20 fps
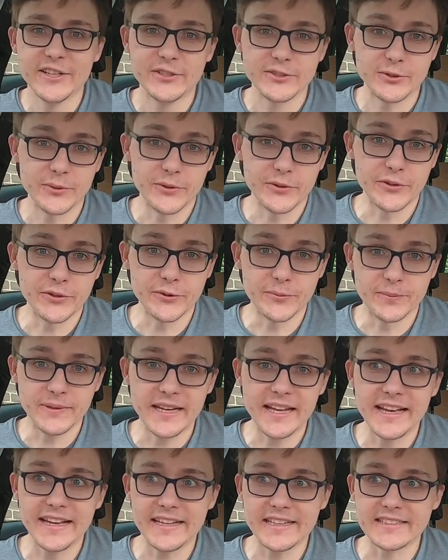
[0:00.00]
to a new
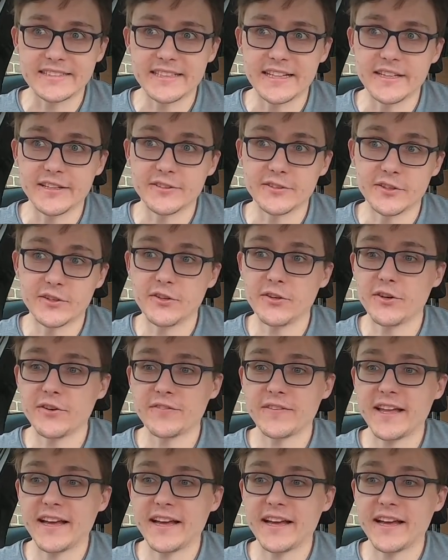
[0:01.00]
place, and a lot of